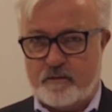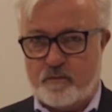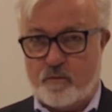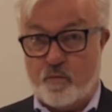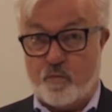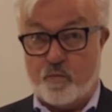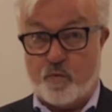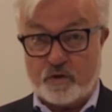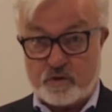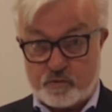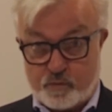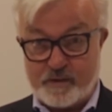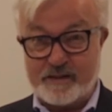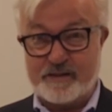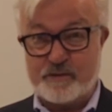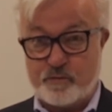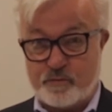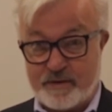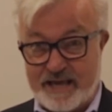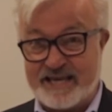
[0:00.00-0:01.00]
What
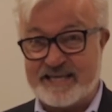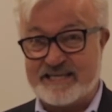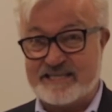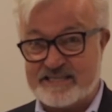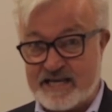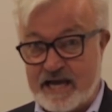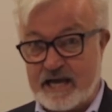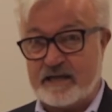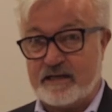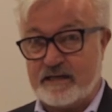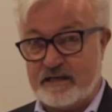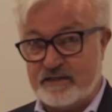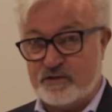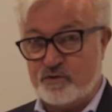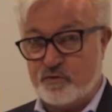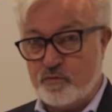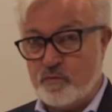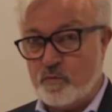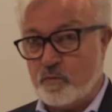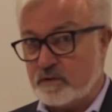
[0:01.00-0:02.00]
will you exactly
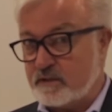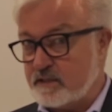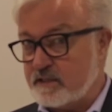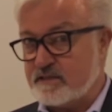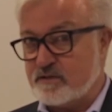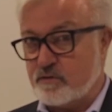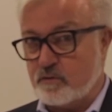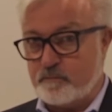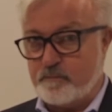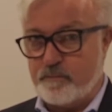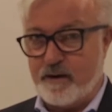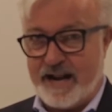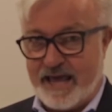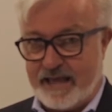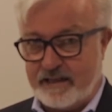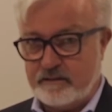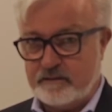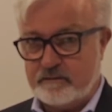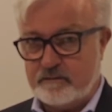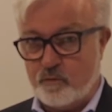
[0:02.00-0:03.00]
do? What is your
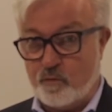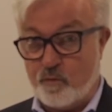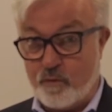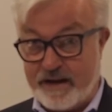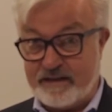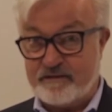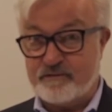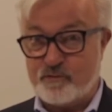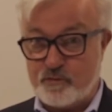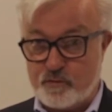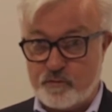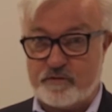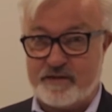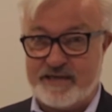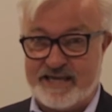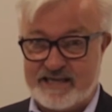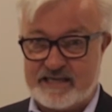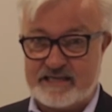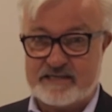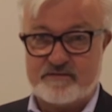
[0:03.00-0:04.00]
plan? When do you
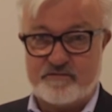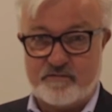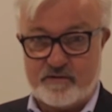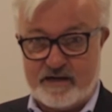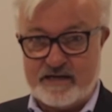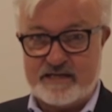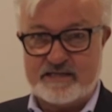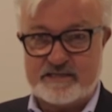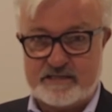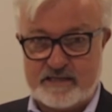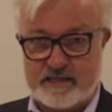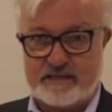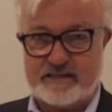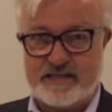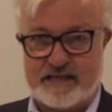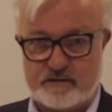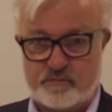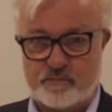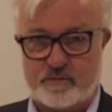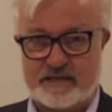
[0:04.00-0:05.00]
think it's realistic
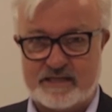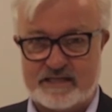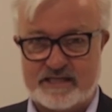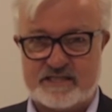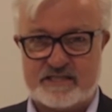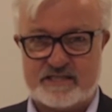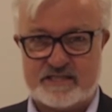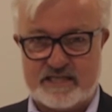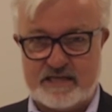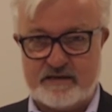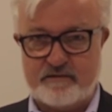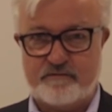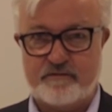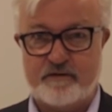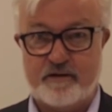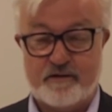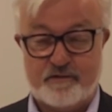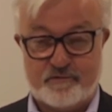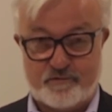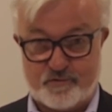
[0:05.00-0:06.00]
that you can achieve
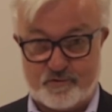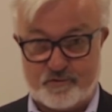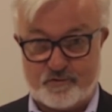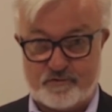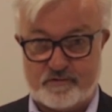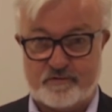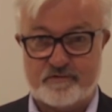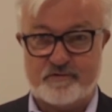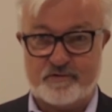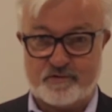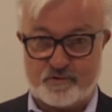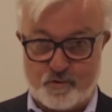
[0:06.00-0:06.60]
the